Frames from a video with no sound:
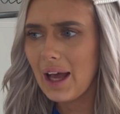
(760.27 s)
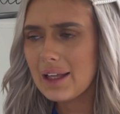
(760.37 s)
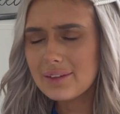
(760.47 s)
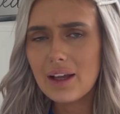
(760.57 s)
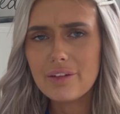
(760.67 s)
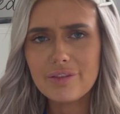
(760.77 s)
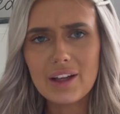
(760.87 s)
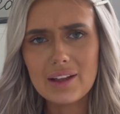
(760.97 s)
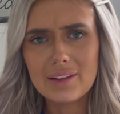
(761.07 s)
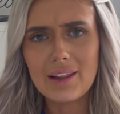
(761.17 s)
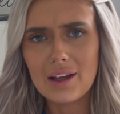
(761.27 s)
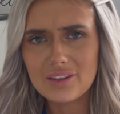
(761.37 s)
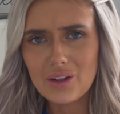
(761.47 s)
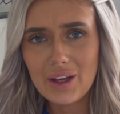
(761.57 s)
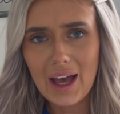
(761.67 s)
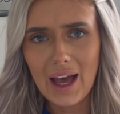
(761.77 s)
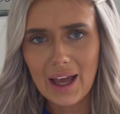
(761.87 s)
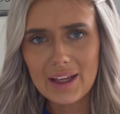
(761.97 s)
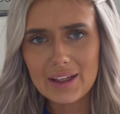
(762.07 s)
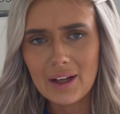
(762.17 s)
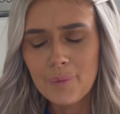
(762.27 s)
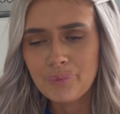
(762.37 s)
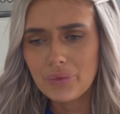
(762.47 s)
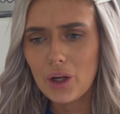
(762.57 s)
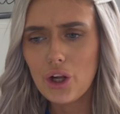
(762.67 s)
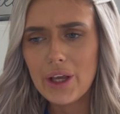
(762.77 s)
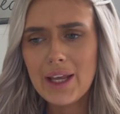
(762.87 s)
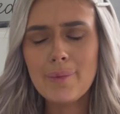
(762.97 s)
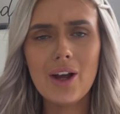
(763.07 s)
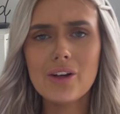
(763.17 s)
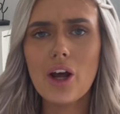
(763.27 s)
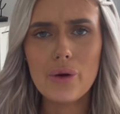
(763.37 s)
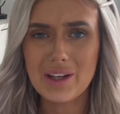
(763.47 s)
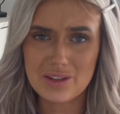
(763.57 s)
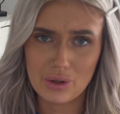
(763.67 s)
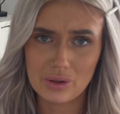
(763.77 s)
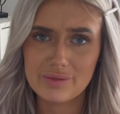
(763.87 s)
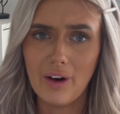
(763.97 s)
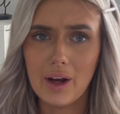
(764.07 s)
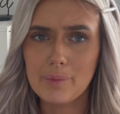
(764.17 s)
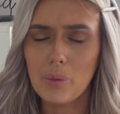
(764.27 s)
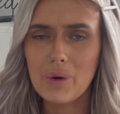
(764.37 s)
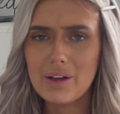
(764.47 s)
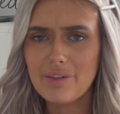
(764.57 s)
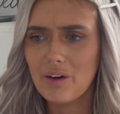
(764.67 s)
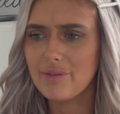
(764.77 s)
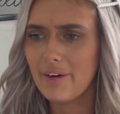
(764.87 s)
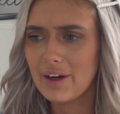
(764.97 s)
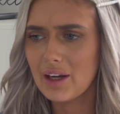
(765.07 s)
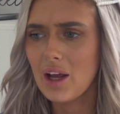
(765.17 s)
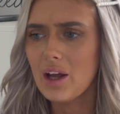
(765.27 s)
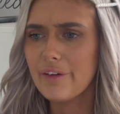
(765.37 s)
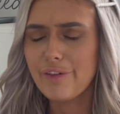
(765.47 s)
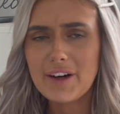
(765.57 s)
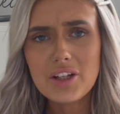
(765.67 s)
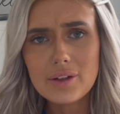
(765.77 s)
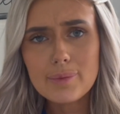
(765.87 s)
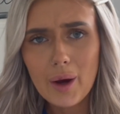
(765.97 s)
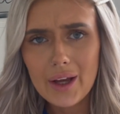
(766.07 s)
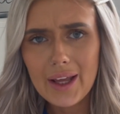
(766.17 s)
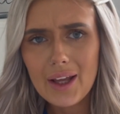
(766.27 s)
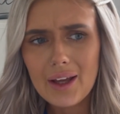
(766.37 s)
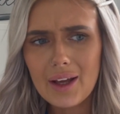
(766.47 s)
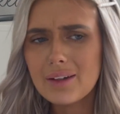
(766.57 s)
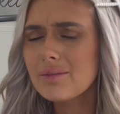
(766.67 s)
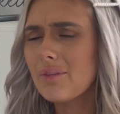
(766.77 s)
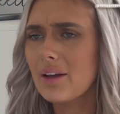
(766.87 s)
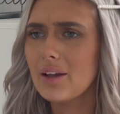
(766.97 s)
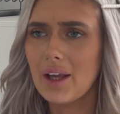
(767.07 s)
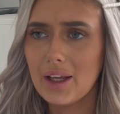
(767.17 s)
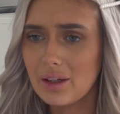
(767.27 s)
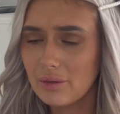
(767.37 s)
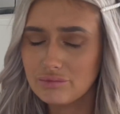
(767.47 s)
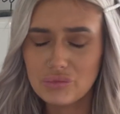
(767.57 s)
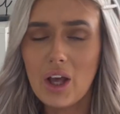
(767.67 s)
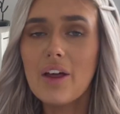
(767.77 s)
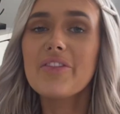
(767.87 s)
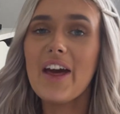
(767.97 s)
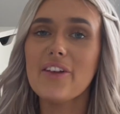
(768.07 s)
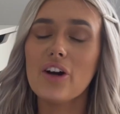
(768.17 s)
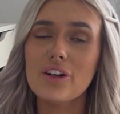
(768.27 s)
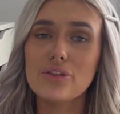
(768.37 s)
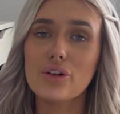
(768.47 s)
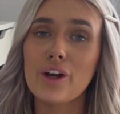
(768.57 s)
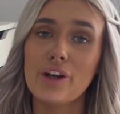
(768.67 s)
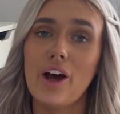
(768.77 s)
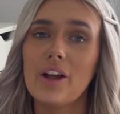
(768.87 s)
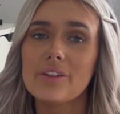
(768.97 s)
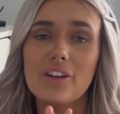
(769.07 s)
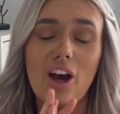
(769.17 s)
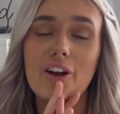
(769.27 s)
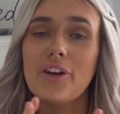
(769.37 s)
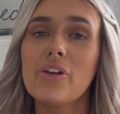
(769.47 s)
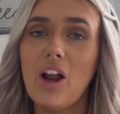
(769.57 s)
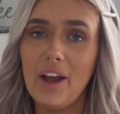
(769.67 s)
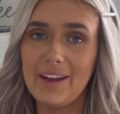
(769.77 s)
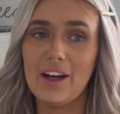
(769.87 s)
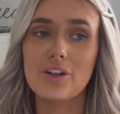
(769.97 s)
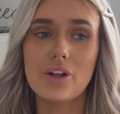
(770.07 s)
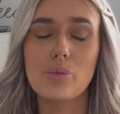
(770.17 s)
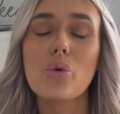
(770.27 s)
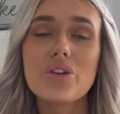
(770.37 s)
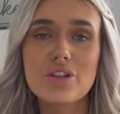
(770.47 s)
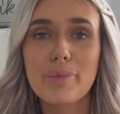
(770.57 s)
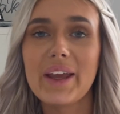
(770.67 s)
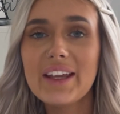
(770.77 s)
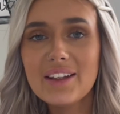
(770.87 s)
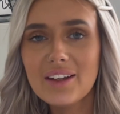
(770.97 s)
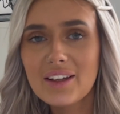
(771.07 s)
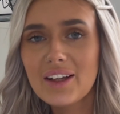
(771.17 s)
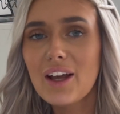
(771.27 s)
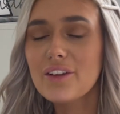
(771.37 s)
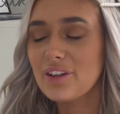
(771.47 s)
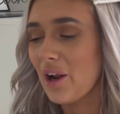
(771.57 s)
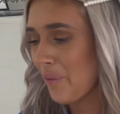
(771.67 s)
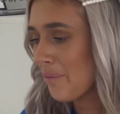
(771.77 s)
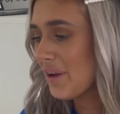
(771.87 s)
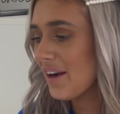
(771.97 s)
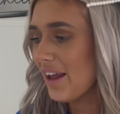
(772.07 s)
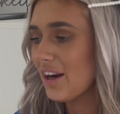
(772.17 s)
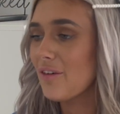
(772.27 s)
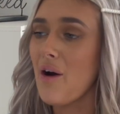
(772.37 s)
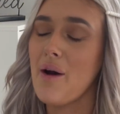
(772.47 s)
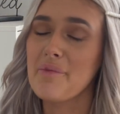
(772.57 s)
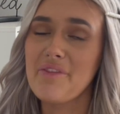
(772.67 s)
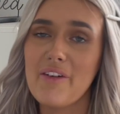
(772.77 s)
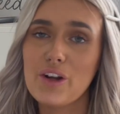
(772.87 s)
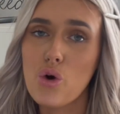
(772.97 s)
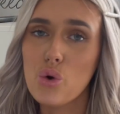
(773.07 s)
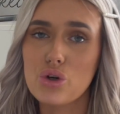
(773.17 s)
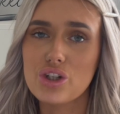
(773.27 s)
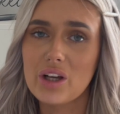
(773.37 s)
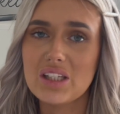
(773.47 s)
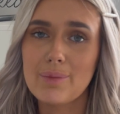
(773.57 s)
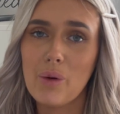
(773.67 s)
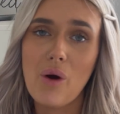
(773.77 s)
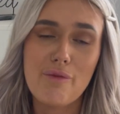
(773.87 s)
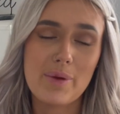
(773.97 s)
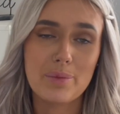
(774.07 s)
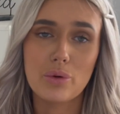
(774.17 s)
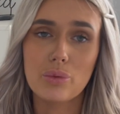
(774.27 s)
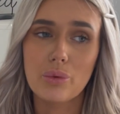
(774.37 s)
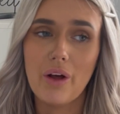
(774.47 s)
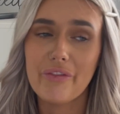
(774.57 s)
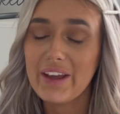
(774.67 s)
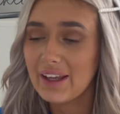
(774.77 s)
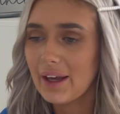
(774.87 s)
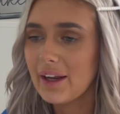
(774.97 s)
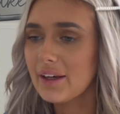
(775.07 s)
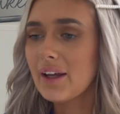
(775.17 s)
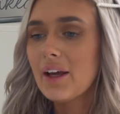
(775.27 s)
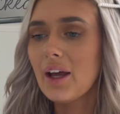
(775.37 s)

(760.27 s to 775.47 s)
as if that's okay. Like, he might know his dog's fine, but we felt very threatened by it. And they're the kind of dog owners I don't like and I don't want to be. So, like, when me and Leighton are out, I'm very cautious about what other people are thinking.